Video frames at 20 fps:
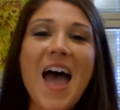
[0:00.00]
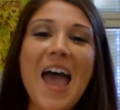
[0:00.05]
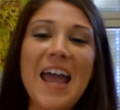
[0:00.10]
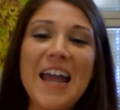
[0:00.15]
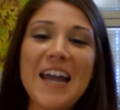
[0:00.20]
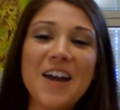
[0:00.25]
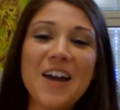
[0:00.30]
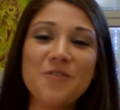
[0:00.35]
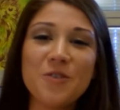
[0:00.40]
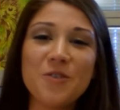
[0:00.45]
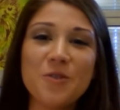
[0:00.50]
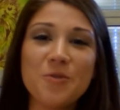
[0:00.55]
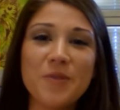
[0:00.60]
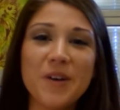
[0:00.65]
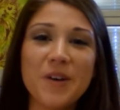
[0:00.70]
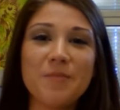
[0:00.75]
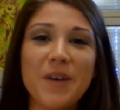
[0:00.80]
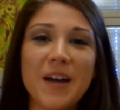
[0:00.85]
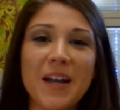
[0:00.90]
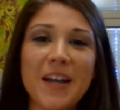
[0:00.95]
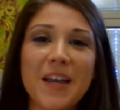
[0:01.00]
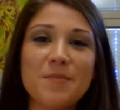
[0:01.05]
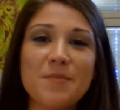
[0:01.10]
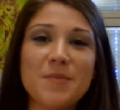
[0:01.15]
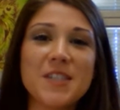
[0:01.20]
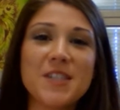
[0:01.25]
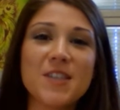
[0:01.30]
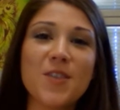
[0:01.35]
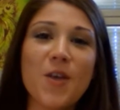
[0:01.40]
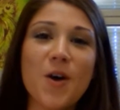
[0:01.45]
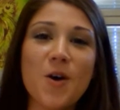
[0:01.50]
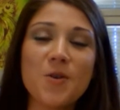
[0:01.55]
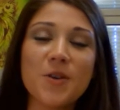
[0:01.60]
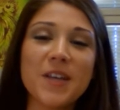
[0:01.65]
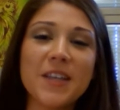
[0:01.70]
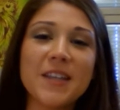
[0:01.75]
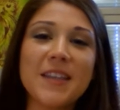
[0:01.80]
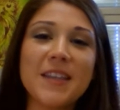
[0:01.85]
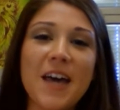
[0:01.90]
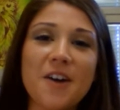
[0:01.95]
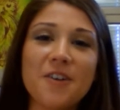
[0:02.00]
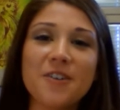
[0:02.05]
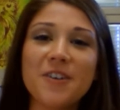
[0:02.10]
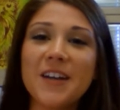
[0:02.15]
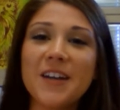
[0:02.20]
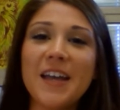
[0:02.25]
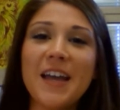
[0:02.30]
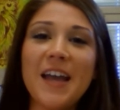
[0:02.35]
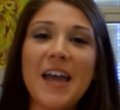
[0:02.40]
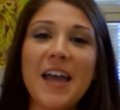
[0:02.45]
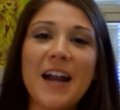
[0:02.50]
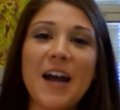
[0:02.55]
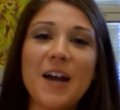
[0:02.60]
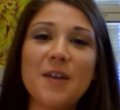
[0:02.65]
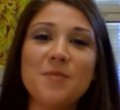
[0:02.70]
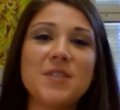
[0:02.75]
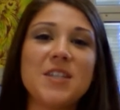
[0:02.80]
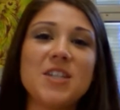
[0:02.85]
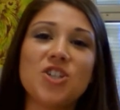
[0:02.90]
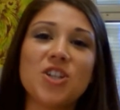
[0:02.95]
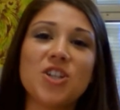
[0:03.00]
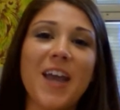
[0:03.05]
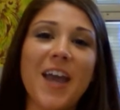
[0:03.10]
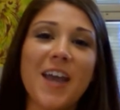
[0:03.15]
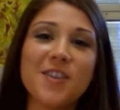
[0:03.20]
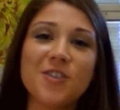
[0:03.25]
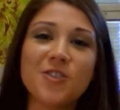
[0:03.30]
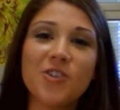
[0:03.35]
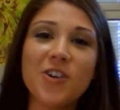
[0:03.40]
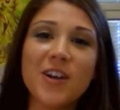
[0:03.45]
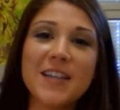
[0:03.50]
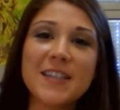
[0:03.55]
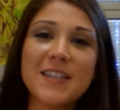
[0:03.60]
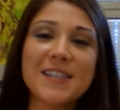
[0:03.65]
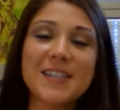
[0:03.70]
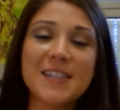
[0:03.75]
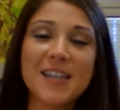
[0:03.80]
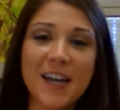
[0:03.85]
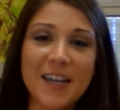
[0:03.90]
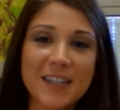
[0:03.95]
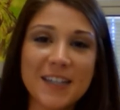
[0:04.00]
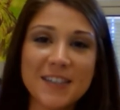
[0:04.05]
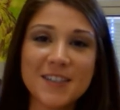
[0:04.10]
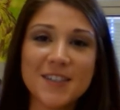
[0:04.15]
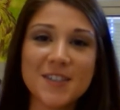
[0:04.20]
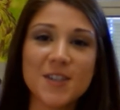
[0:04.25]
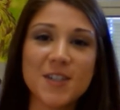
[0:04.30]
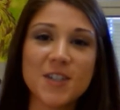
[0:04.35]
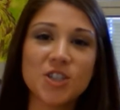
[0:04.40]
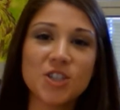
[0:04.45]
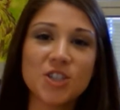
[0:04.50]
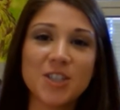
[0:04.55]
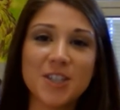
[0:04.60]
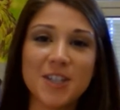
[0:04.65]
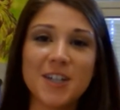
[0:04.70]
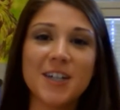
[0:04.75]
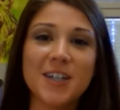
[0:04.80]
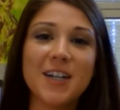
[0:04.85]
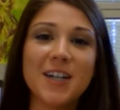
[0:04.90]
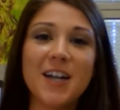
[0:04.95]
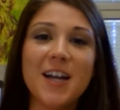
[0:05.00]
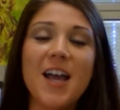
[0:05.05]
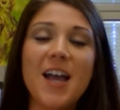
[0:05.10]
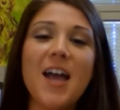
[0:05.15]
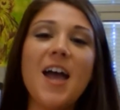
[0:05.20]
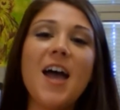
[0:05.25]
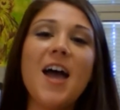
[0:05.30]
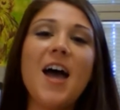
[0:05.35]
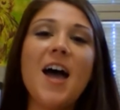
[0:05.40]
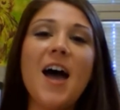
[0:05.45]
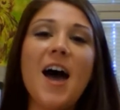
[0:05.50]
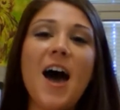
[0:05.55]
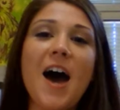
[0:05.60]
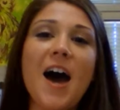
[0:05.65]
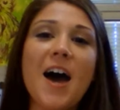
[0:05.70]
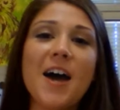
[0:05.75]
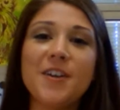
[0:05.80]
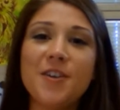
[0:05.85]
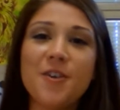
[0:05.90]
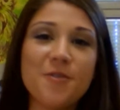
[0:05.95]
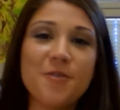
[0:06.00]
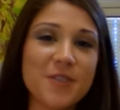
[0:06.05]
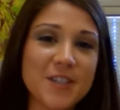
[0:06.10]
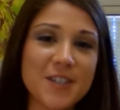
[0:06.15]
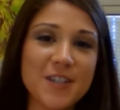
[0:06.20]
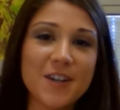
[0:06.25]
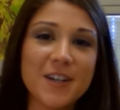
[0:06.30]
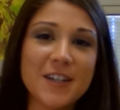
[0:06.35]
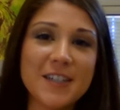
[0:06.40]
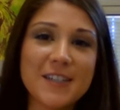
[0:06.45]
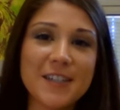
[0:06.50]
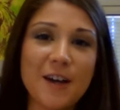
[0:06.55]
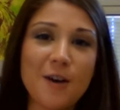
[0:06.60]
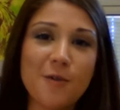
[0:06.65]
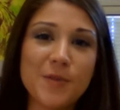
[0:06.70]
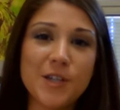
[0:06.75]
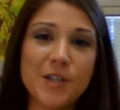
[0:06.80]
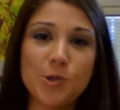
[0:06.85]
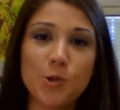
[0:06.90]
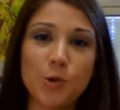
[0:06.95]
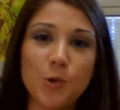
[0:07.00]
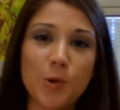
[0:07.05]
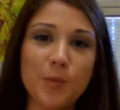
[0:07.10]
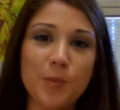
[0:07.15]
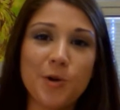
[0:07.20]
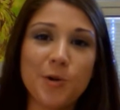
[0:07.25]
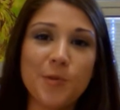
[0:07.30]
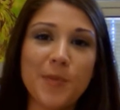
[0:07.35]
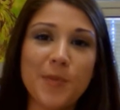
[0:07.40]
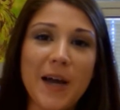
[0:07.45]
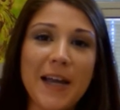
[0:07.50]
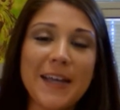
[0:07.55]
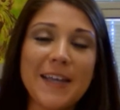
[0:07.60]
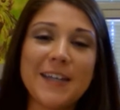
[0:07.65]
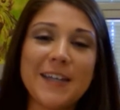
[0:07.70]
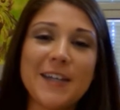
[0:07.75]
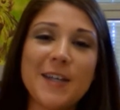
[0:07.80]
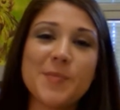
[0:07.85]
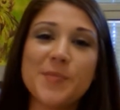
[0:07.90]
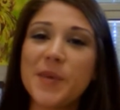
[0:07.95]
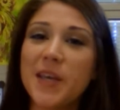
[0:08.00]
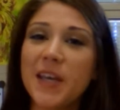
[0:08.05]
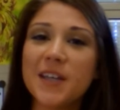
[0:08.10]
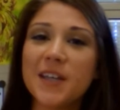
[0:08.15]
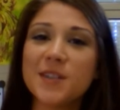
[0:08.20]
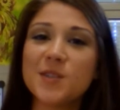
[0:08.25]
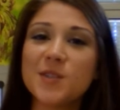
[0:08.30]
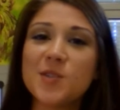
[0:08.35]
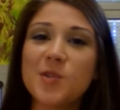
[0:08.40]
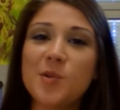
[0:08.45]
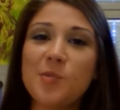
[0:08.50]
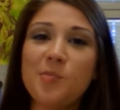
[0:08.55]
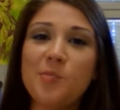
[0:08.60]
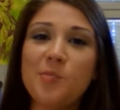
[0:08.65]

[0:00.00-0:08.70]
Hey everyone, my name is Logan Lowery and I'm teaching 8th grade science this year. I know this year has not been normal by any means,